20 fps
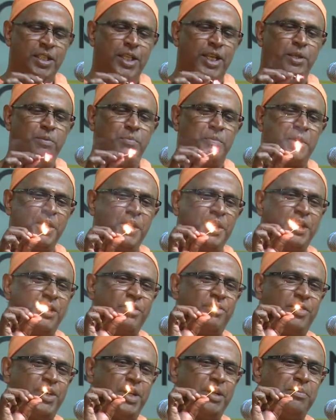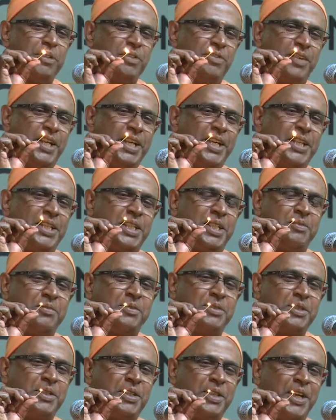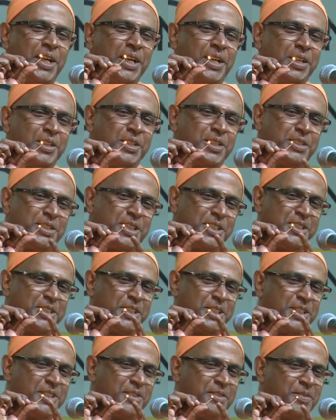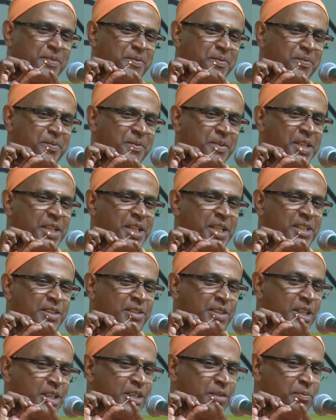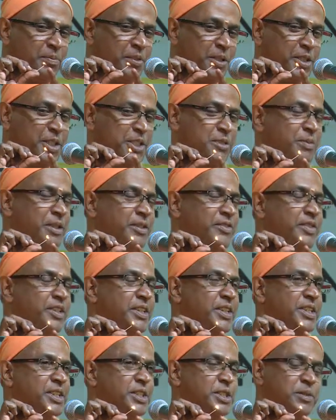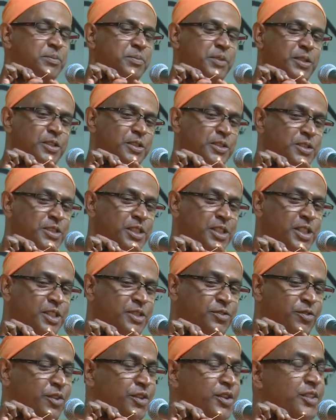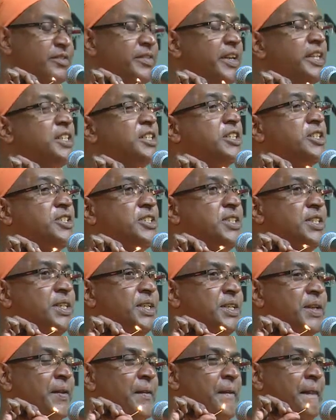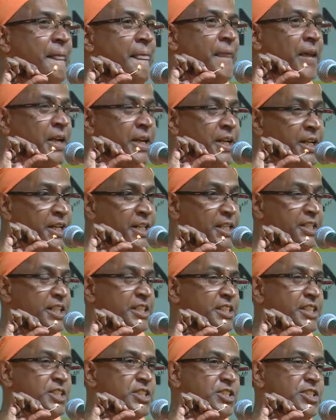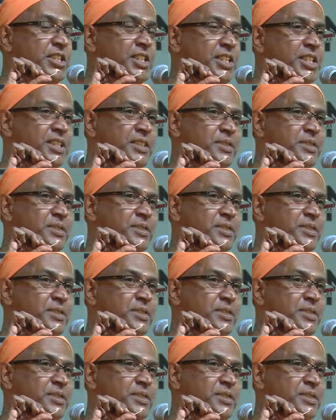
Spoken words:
and brilliant flame of light comes. I cannot touch it now. It burns my fingers because it is full of energy, heat energy.